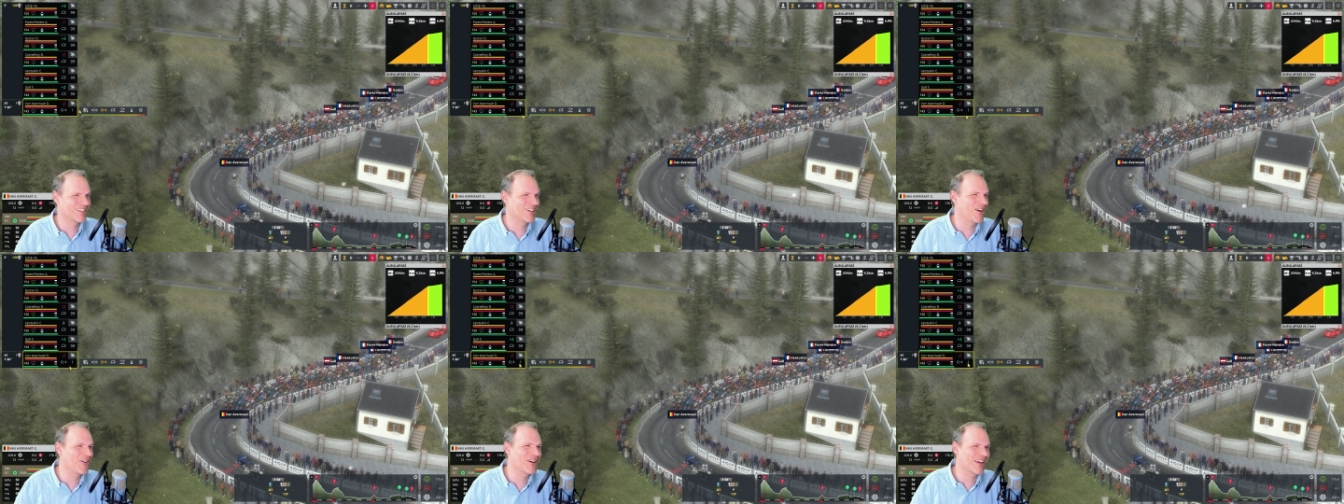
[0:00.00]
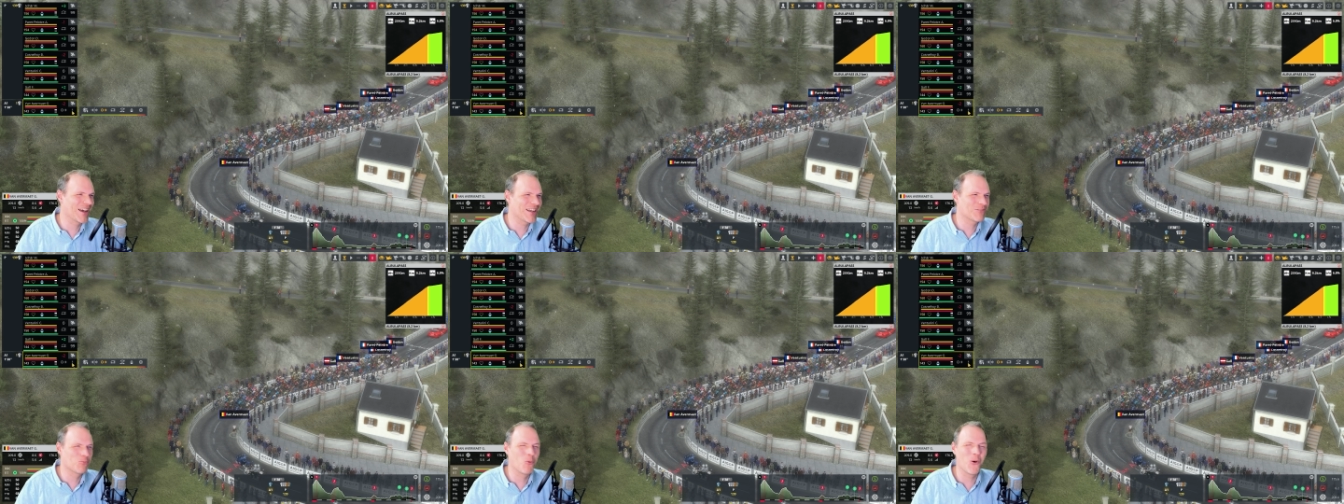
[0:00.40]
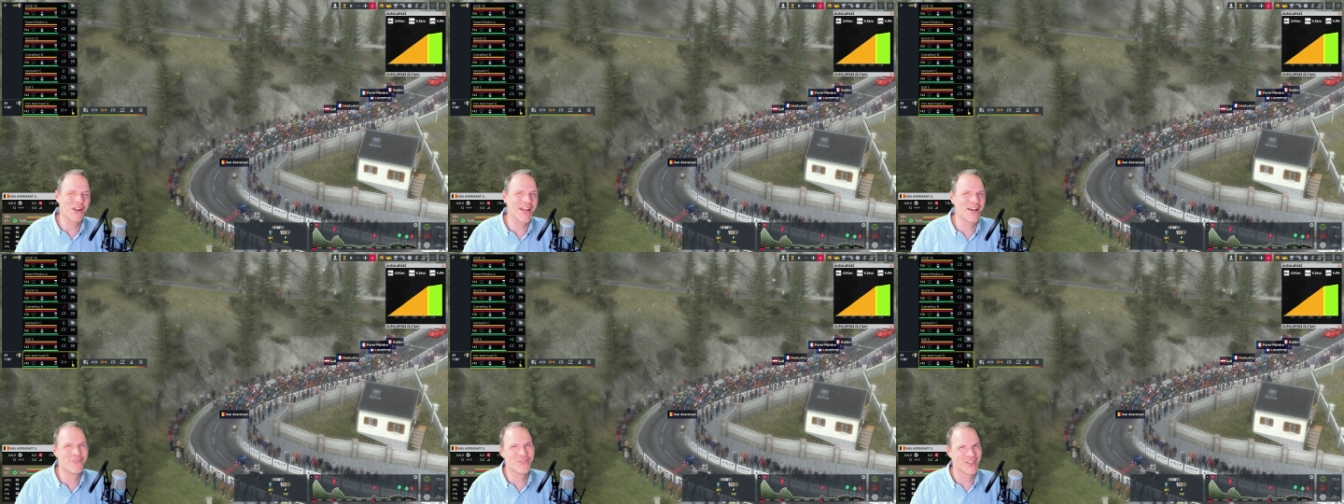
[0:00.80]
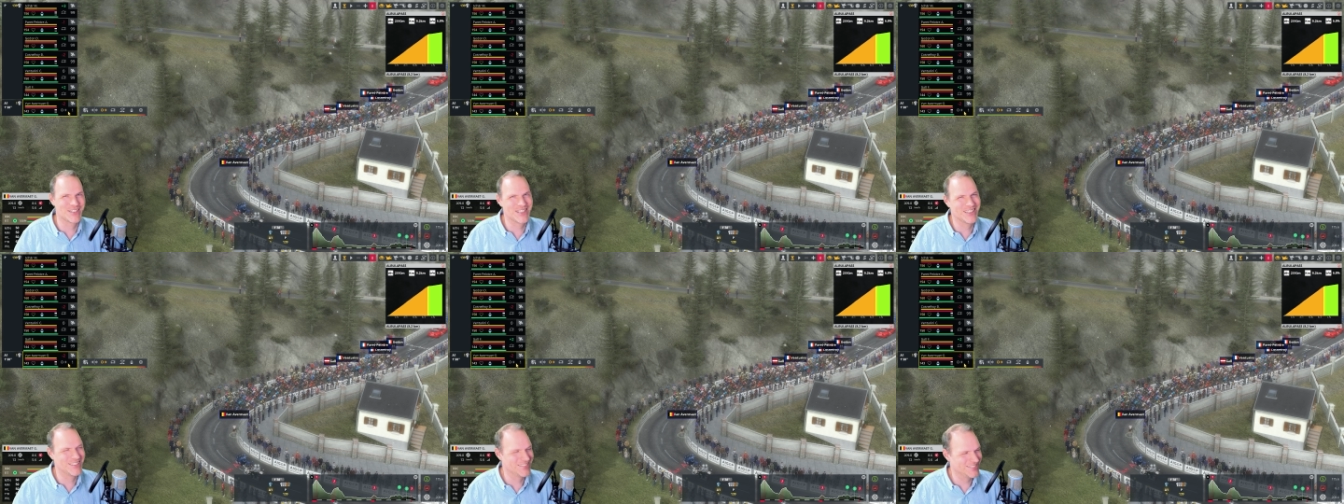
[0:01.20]
going at 1
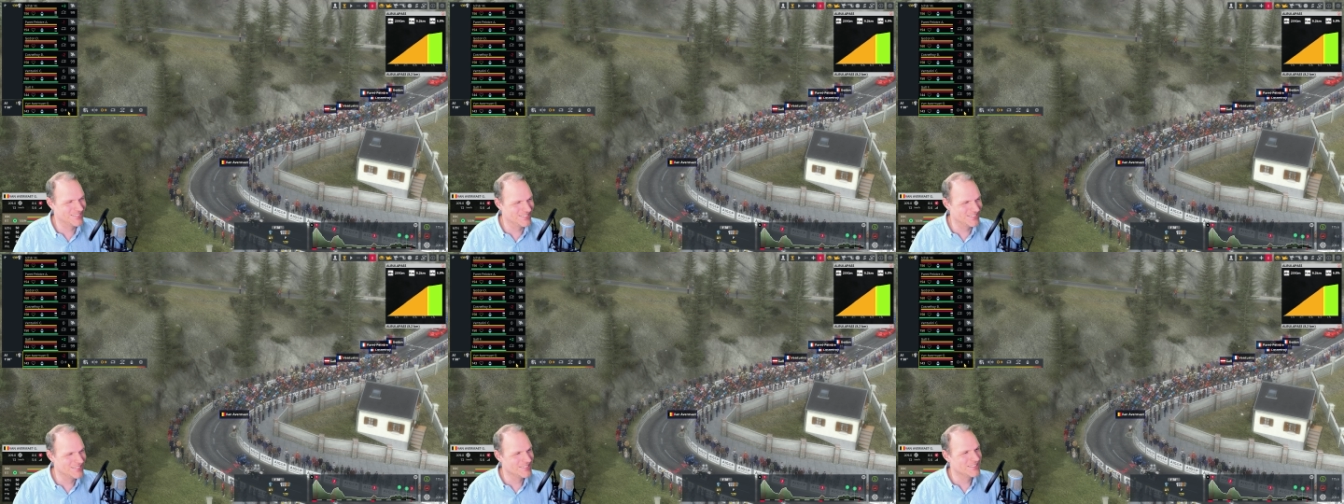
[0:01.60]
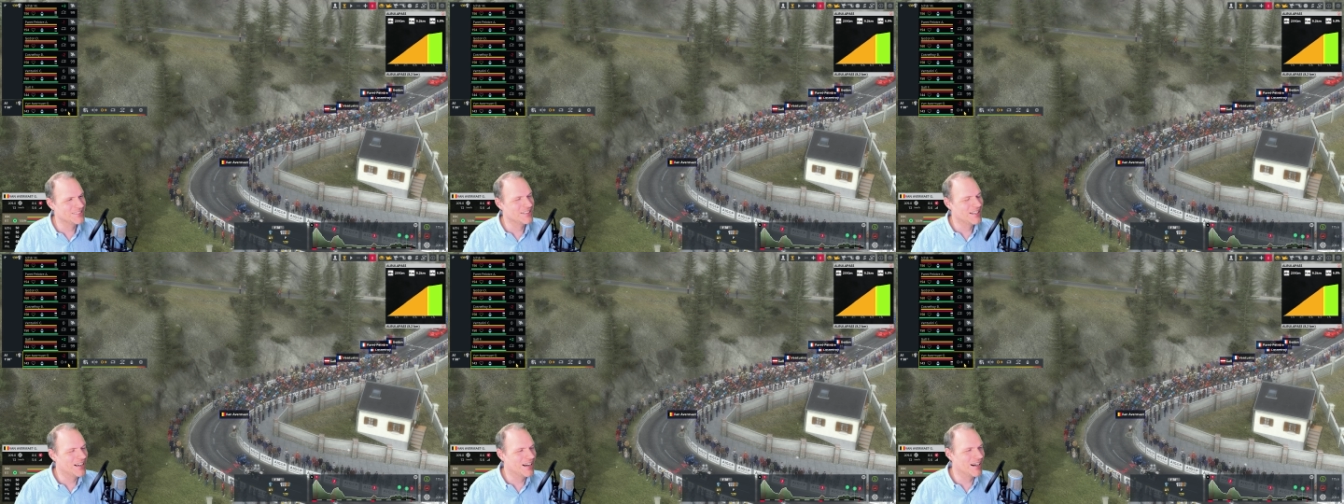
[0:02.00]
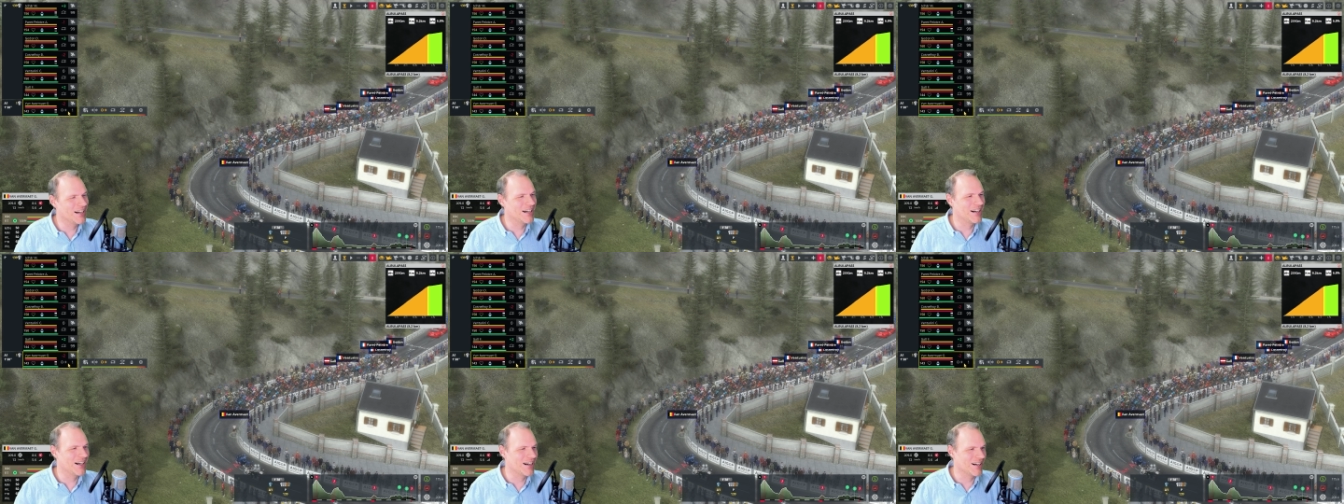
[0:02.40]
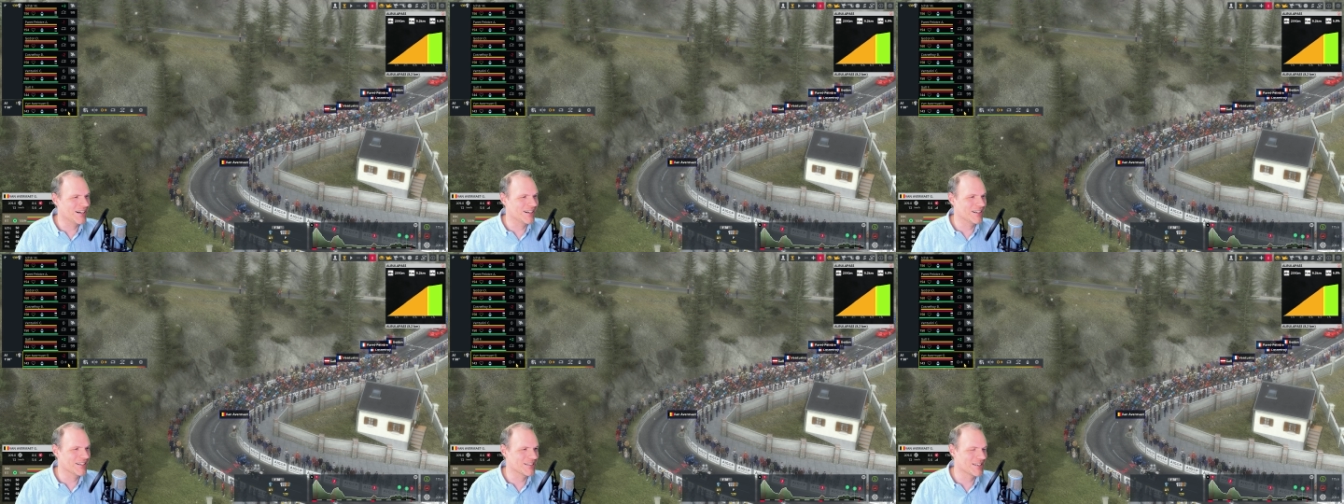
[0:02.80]
effort.
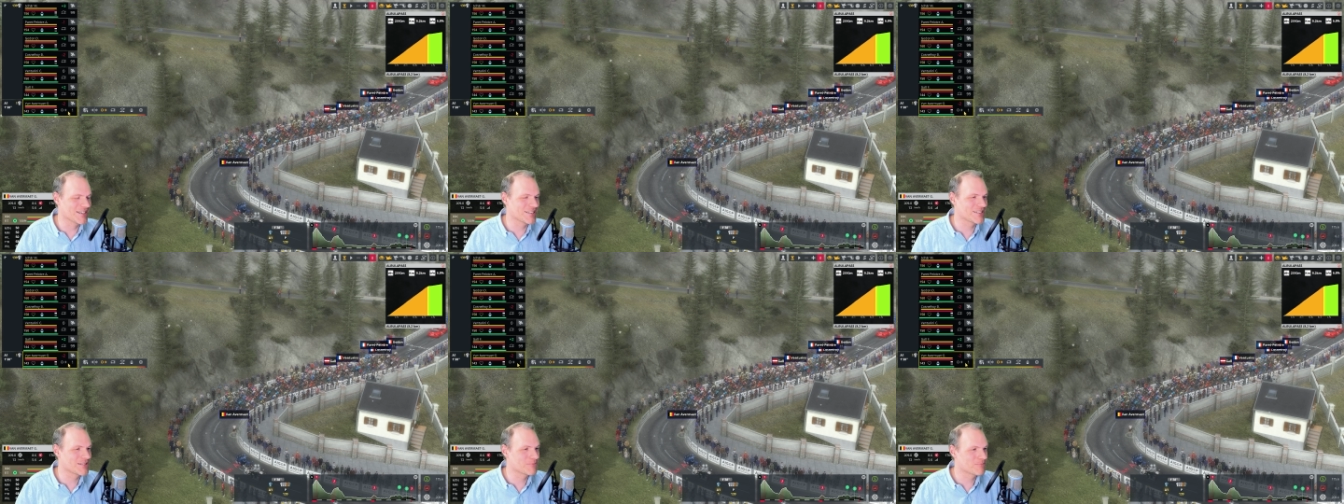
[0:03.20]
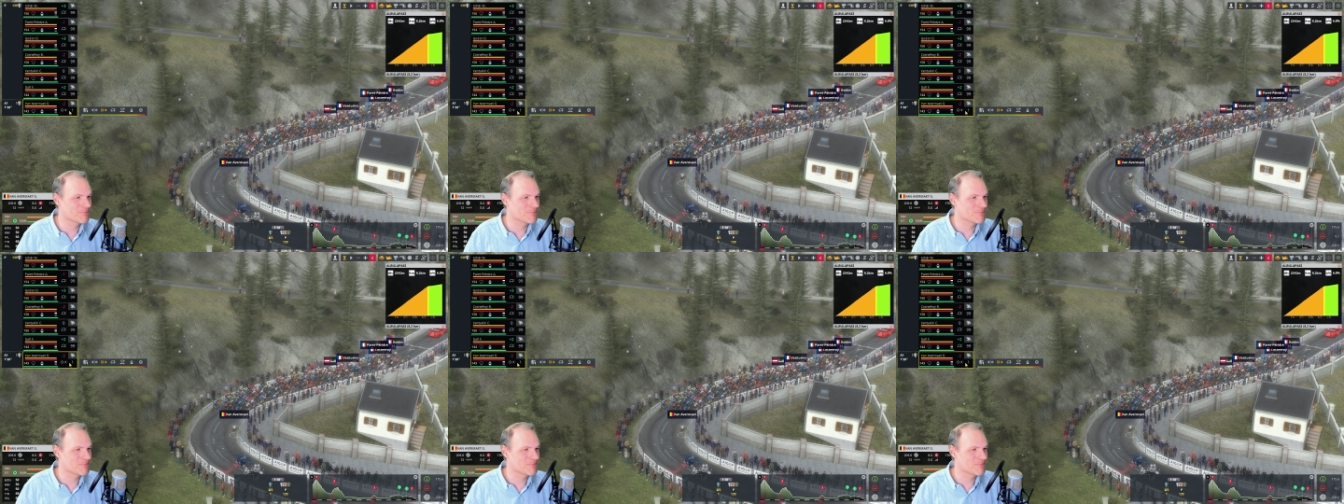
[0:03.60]
Ah, yes.